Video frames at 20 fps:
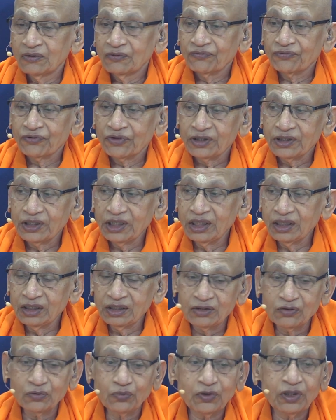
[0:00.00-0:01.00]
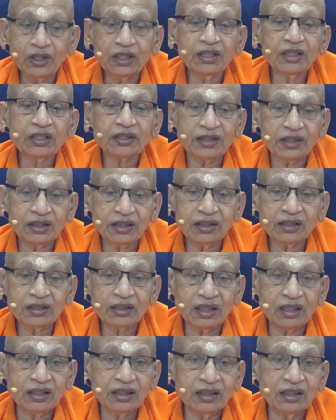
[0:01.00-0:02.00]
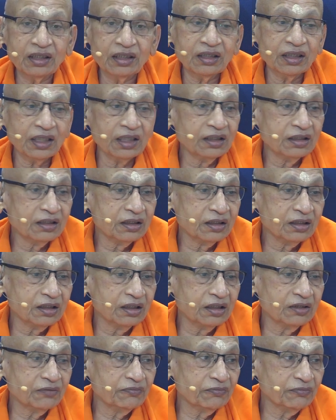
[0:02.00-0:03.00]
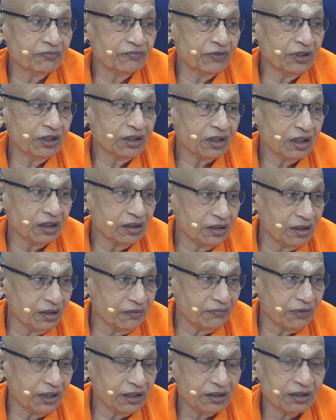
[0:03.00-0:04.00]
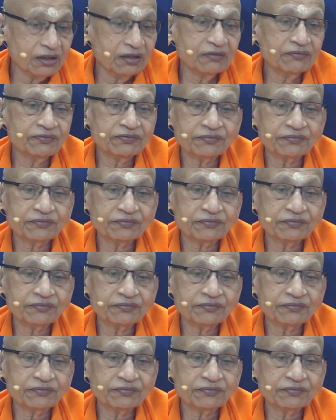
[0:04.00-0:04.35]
For attaining these worldly things, I need entities, means other than myself.